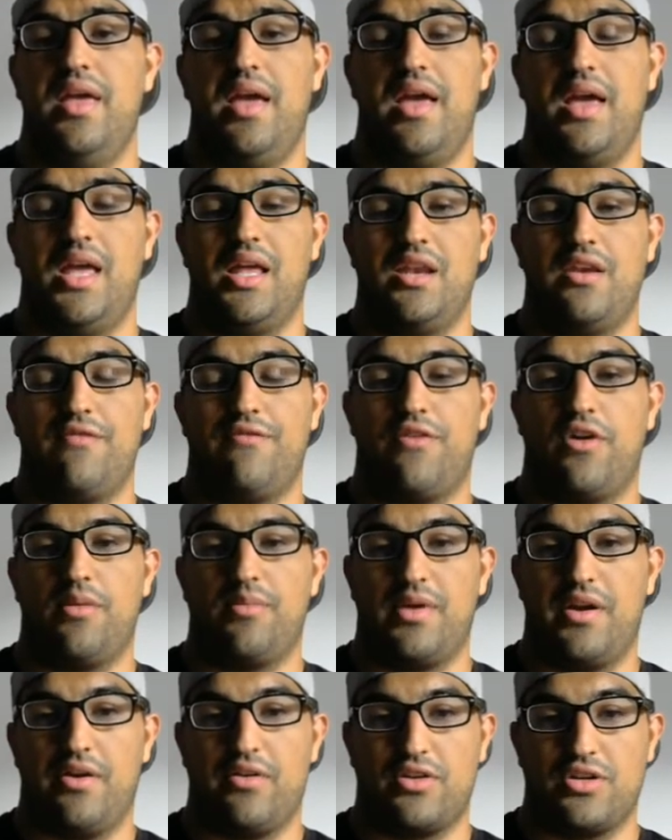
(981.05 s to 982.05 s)
and
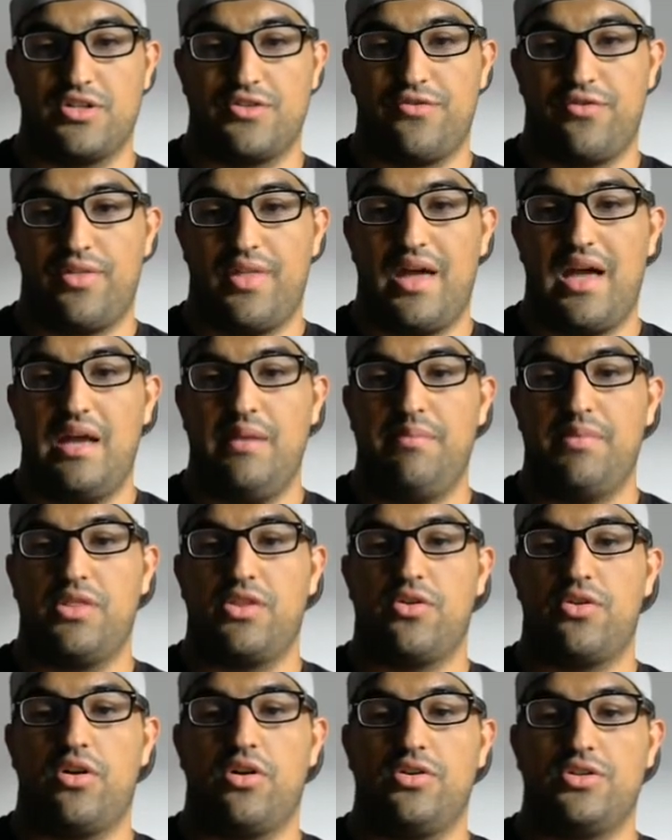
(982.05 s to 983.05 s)
farm characters for that, but
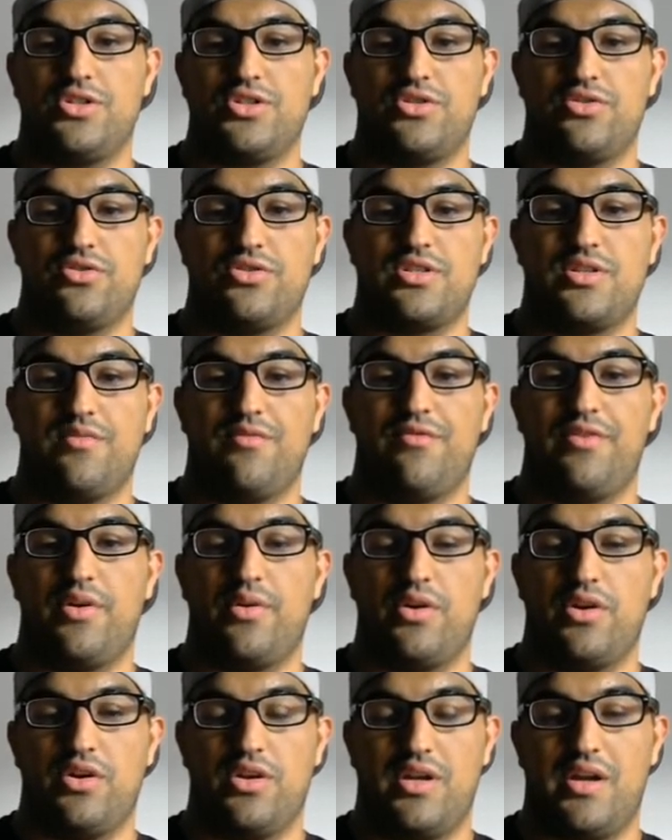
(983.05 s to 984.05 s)
there are also some
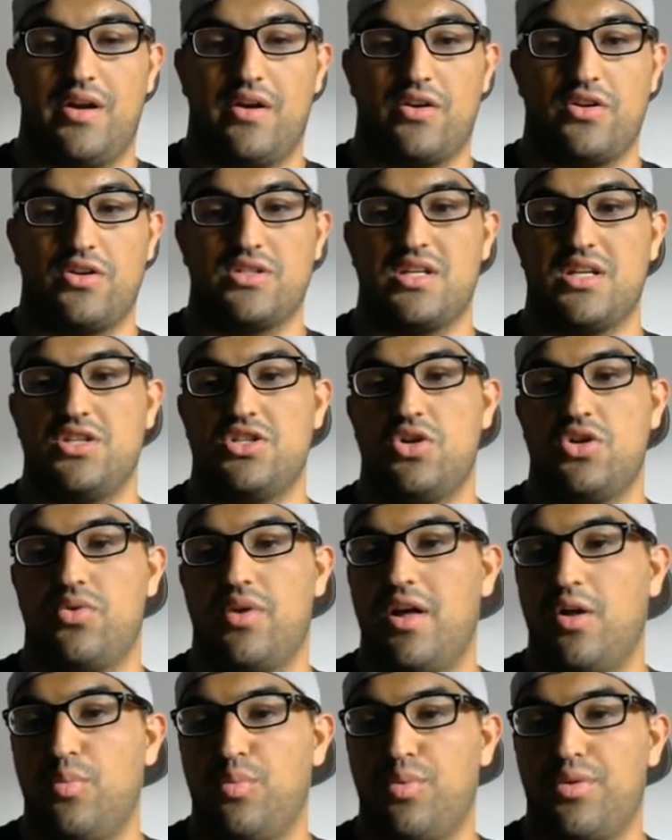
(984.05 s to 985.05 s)
very good characters that don't
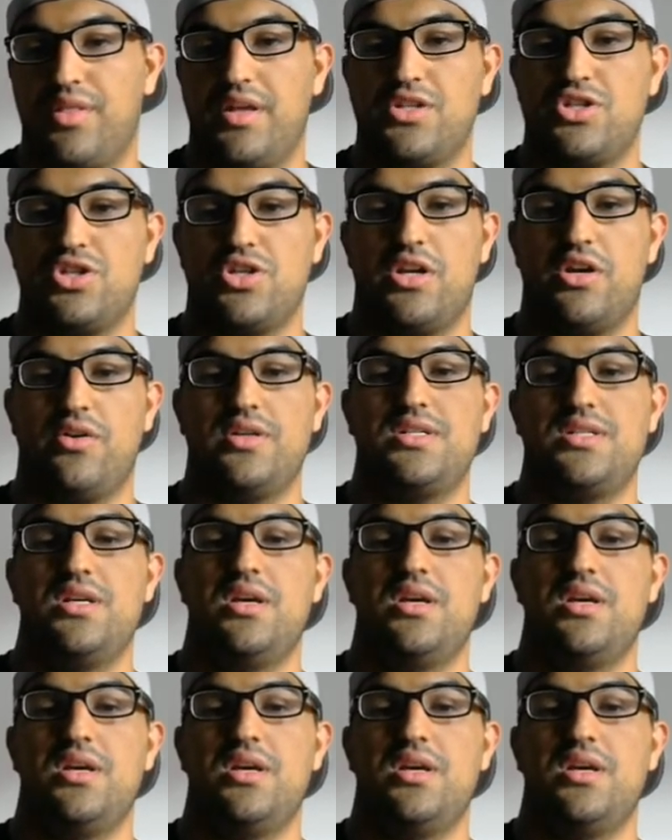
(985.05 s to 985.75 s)
help with legendaries,